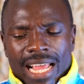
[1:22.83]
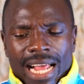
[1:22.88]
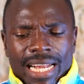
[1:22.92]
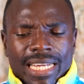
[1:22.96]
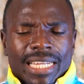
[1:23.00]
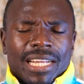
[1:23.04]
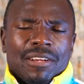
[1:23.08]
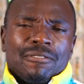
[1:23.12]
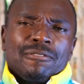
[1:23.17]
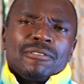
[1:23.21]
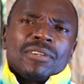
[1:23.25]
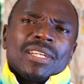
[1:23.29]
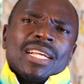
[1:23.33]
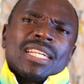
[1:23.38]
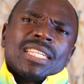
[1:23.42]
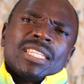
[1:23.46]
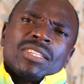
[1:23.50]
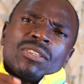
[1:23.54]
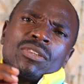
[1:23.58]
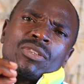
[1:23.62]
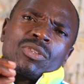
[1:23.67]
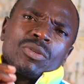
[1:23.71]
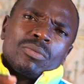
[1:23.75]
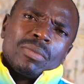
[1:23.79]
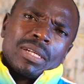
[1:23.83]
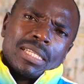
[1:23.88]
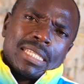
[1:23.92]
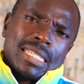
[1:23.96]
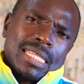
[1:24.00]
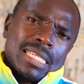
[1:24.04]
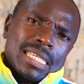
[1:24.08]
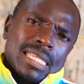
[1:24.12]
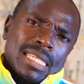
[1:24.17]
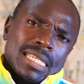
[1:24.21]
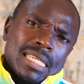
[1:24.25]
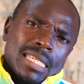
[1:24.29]
And therefore, that is
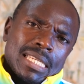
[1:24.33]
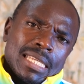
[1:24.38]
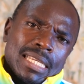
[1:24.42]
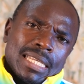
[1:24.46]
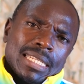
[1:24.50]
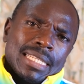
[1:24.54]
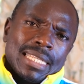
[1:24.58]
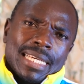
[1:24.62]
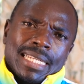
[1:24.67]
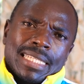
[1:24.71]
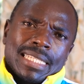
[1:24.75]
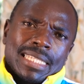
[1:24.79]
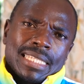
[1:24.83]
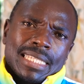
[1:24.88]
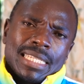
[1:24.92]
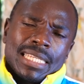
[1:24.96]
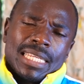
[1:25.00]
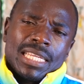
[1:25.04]
automatic. That